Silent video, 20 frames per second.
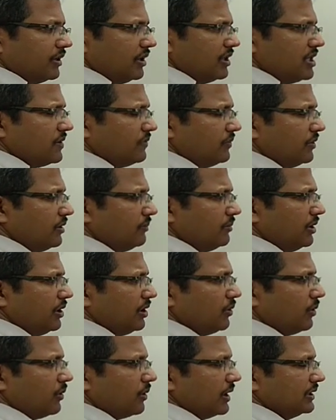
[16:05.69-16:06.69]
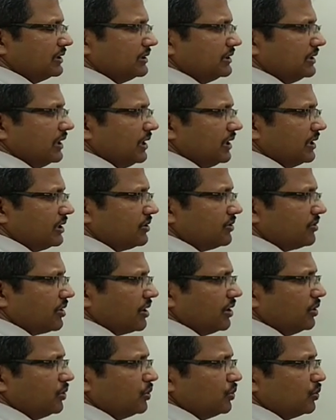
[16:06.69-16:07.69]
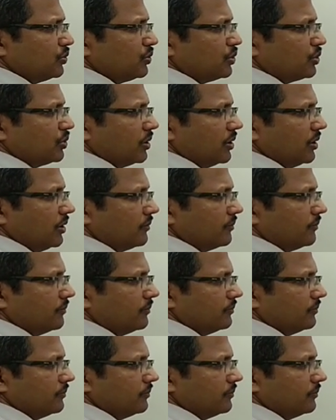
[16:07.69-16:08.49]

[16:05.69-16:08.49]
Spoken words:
it will be known as the trio sugar.